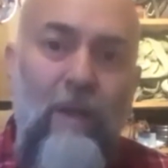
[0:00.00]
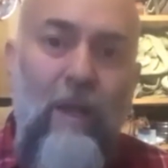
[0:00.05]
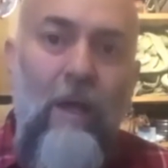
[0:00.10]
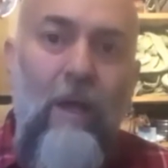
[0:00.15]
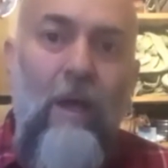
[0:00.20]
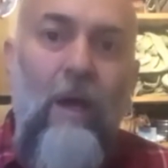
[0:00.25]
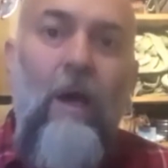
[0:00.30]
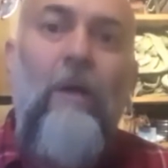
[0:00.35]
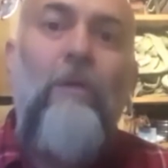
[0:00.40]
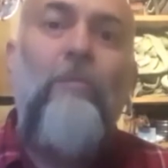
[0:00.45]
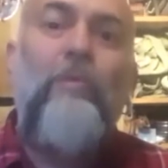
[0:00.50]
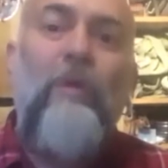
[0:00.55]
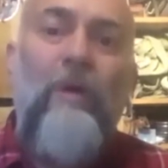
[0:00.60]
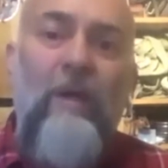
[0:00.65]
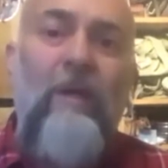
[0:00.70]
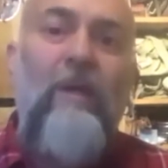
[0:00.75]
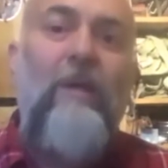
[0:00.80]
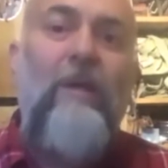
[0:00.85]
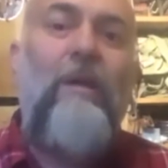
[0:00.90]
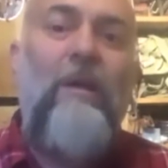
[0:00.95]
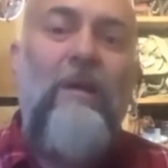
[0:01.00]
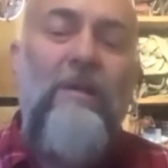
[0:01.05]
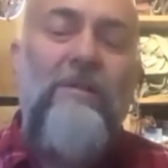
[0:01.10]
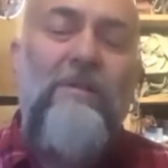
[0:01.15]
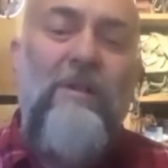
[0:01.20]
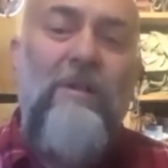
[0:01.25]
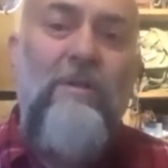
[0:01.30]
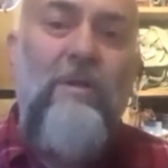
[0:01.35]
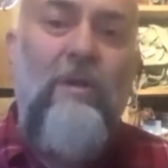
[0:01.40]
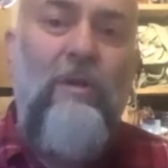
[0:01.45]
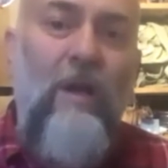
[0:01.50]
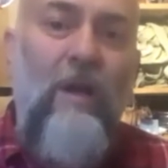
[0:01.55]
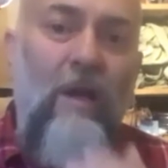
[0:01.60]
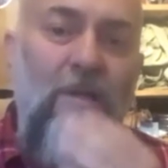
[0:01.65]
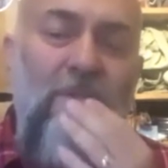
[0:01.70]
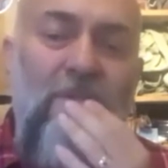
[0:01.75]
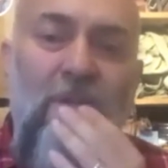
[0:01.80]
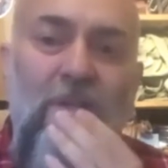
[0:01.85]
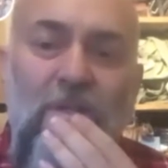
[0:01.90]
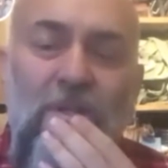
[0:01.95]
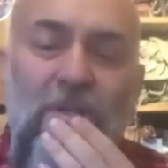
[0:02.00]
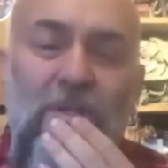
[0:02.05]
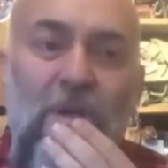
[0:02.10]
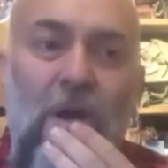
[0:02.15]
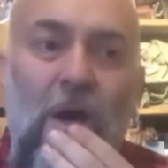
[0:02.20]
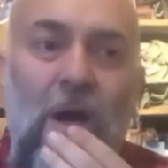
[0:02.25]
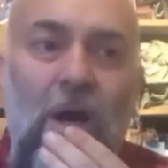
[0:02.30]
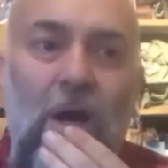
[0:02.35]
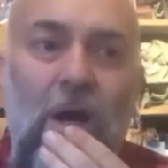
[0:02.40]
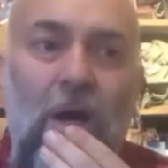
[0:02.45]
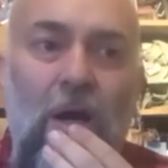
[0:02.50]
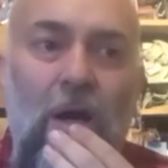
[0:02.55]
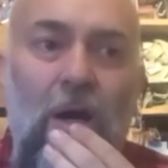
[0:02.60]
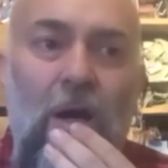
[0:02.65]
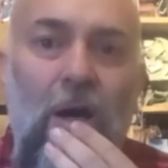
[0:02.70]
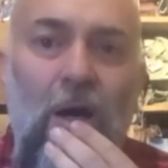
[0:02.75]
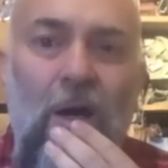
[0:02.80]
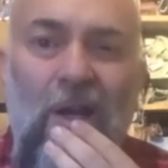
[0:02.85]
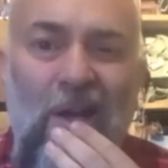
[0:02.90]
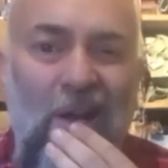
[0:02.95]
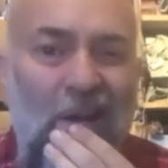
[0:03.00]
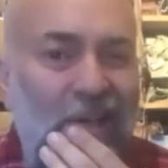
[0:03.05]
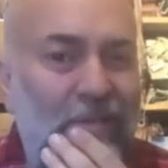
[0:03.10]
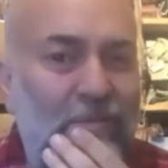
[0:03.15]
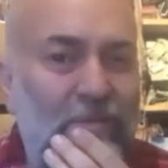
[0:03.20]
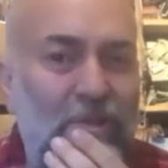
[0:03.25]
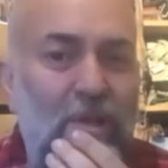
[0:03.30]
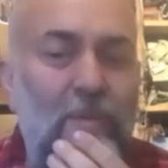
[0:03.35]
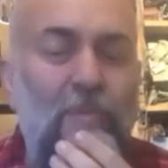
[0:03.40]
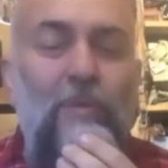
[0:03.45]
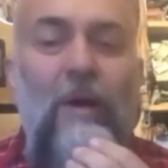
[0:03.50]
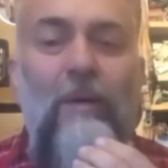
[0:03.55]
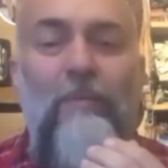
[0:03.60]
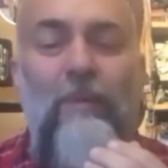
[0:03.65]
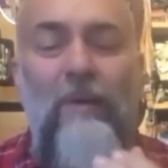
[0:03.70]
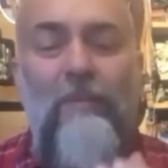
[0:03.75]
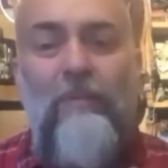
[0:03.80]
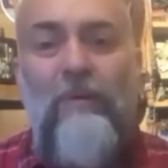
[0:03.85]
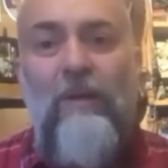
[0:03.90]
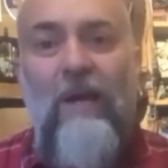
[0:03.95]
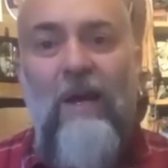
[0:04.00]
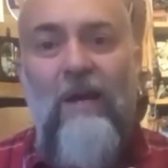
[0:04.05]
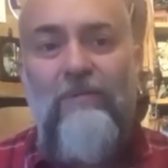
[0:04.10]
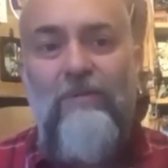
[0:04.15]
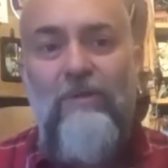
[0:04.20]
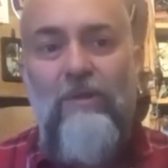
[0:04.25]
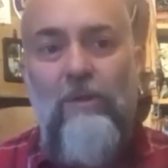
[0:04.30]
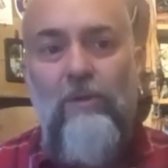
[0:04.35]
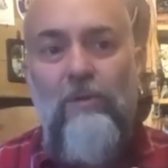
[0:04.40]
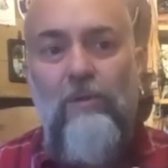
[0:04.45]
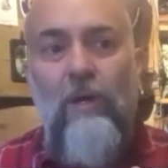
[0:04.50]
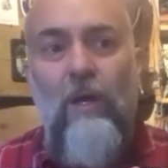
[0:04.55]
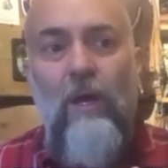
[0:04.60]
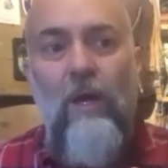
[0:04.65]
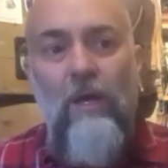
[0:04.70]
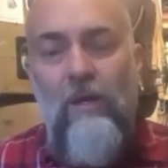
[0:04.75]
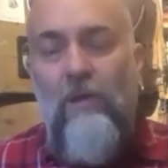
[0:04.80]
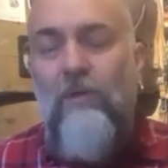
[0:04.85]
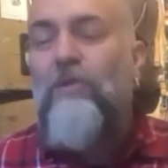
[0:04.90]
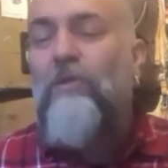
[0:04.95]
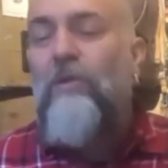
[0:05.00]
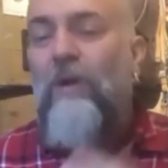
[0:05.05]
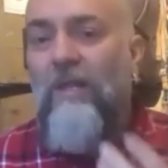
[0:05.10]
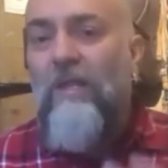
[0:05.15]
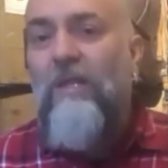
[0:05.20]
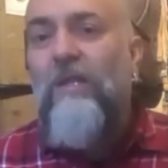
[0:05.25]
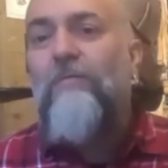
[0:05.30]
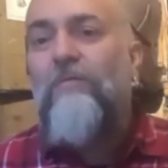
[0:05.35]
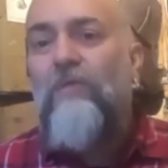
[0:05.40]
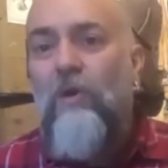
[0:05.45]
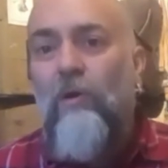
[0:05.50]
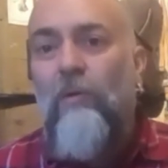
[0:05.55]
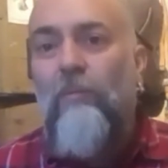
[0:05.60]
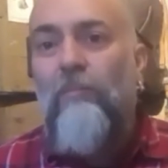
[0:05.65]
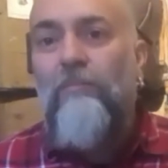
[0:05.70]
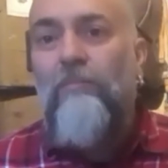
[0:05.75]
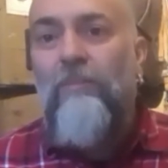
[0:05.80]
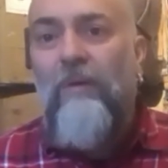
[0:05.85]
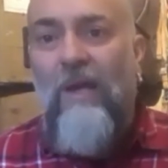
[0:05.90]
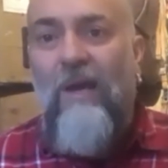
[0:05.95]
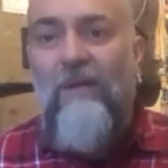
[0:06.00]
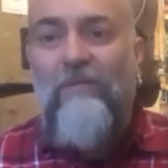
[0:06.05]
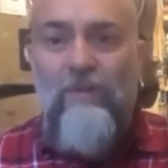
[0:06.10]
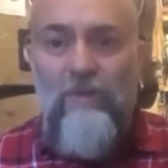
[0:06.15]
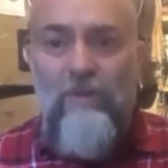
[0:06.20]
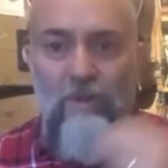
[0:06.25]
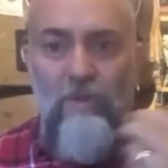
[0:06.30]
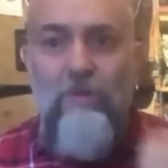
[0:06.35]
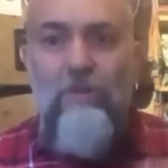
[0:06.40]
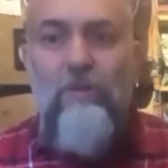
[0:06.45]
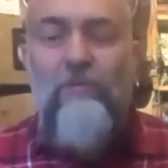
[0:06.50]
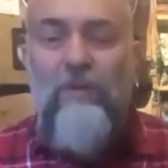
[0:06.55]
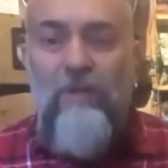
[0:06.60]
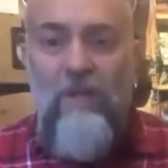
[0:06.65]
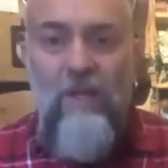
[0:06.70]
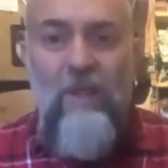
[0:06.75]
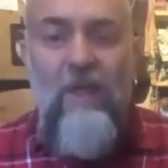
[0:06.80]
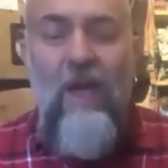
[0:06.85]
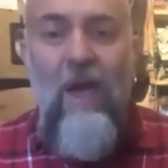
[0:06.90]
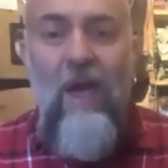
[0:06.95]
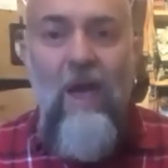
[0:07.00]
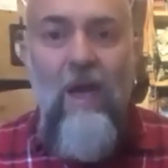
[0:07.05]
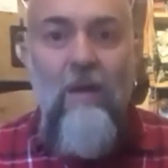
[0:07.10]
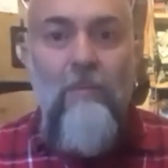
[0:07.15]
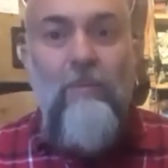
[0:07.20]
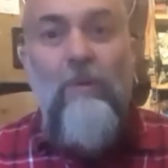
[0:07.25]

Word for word: And we, as online teachers, are a kind of gym where people have to, you know, it's great that you've come, but you have to do stuff when you're there, but you